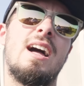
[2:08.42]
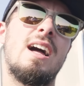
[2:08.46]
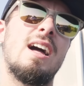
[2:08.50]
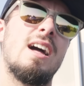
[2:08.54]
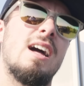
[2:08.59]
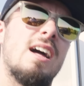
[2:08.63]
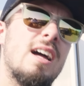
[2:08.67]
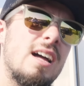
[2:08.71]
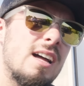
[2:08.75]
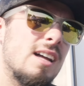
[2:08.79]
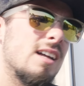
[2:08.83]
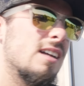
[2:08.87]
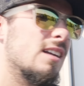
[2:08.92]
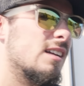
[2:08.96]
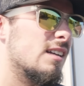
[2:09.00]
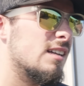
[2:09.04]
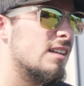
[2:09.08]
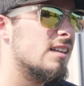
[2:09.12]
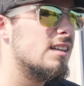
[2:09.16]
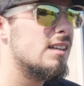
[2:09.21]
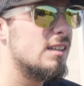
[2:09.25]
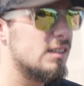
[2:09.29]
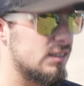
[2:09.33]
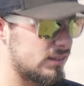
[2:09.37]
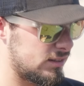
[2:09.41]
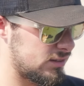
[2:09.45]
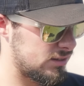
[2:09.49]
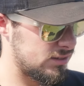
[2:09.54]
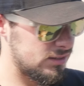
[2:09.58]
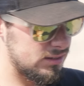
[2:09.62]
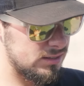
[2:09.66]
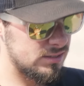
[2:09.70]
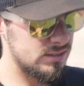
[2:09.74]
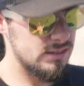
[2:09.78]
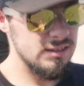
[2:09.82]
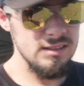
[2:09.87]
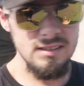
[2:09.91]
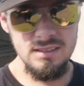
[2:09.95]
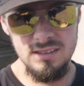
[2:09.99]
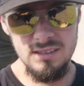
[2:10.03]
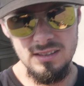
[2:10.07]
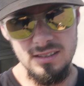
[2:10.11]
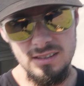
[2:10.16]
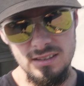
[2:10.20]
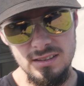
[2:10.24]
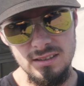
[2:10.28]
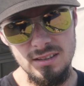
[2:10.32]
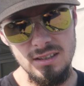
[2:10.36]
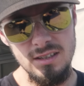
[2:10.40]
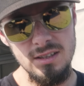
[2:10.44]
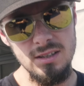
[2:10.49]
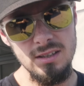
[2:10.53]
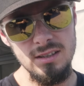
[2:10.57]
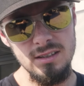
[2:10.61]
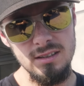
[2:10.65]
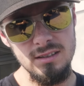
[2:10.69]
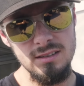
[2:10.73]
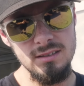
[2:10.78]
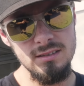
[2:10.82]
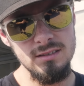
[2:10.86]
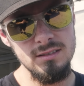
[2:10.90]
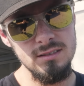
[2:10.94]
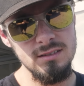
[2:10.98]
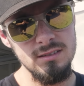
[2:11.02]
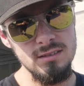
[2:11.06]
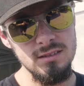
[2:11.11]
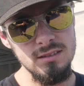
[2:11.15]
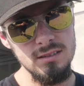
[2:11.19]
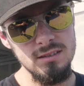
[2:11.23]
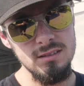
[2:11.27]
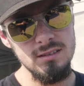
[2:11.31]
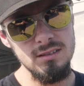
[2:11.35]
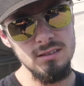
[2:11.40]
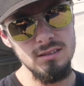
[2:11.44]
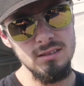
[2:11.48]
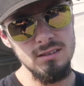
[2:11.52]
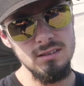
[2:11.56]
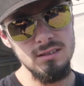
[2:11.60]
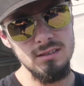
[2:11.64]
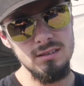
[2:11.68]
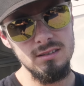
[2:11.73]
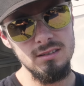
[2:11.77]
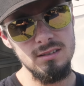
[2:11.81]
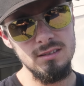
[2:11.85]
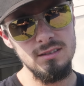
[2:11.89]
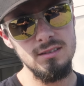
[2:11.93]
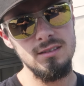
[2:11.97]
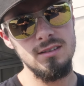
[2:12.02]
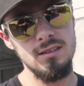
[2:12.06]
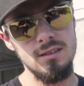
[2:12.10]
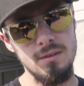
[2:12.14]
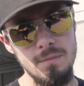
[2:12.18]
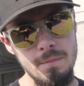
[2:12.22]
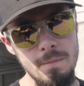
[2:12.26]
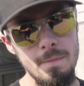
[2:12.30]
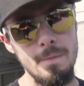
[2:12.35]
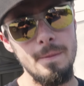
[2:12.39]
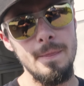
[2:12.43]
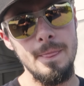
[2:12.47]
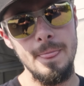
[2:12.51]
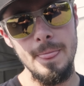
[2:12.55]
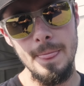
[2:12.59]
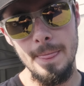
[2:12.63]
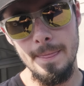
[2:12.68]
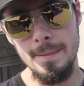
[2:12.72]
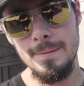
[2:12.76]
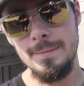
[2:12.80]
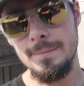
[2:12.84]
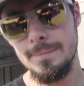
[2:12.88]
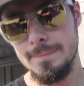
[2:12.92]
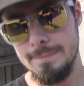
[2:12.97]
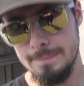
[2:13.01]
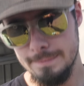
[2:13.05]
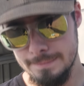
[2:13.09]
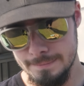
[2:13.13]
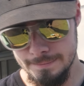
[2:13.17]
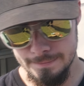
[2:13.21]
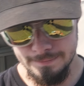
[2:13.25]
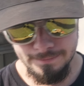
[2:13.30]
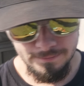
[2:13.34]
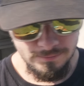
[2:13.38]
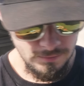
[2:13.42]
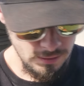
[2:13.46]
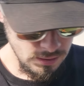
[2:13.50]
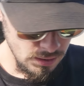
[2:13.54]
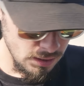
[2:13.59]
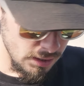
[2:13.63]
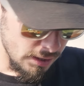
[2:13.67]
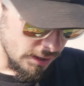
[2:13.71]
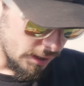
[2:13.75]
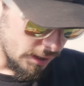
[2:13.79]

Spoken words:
And now we're at a pretty bare road with a little bit of glue on it.